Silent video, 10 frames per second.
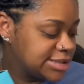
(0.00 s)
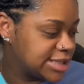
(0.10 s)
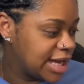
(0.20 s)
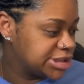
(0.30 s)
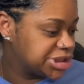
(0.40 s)

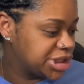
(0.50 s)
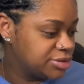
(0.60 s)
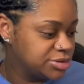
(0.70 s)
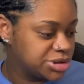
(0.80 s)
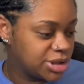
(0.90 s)
that I
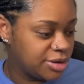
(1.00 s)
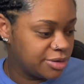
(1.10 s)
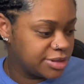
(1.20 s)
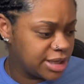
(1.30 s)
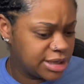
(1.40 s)
showed y'all,
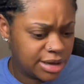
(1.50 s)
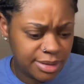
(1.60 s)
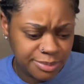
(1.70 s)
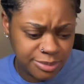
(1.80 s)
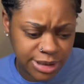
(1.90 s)
they
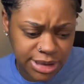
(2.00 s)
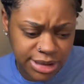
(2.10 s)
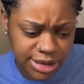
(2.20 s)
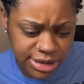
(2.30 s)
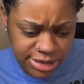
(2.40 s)
come
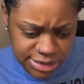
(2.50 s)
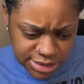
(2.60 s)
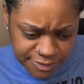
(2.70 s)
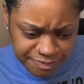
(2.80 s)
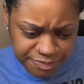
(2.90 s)
with,
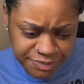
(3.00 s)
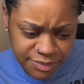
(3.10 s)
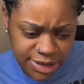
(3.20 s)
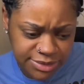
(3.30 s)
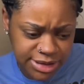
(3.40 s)

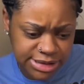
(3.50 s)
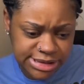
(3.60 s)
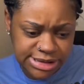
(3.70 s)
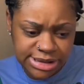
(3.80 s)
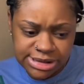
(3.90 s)
I think,
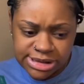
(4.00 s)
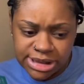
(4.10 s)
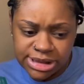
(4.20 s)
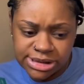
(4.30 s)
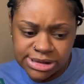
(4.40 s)

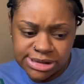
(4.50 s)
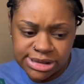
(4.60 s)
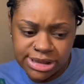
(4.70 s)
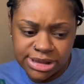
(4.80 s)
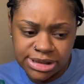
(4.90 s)
sixteen
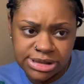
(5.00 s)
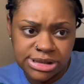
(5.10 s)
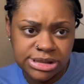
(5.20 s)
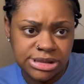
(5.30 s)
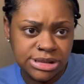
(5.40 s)

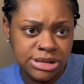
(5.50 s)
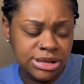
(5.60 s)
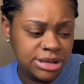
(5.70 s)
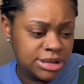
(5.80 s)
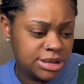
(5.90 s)
sticks.
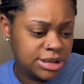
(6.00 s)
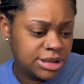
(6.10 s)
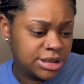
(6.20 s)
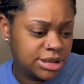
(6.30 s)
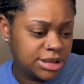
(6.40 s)

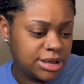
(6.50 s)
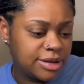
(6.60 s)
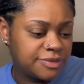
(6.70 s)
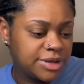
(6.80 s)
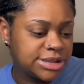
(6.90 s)

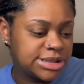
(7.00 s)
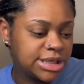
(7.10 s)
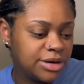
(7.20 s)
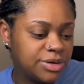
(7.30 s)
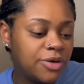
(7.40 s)
I think
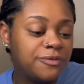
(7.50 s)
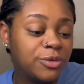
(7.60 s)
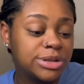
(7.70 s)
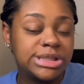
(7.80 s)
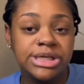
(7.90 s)
so. No,
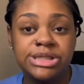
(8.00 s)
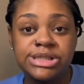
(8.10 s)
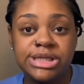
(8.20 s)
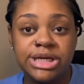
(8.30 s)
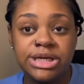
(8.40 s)
fourteen
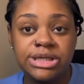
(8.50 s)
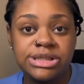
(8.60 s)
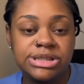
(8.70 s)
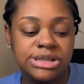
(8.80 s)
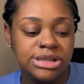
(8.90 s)

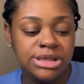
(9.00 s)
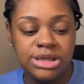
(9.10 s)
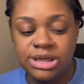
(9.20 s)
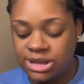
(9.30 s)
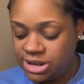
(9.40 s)
sticks
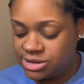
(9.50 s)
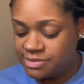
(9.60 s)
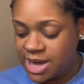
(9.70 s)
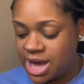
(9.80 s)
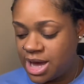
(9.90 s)
in the
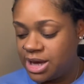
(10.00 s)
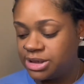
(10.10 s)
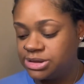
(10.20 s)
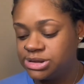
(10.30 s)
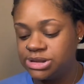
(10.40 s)

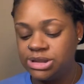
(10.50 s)
bags.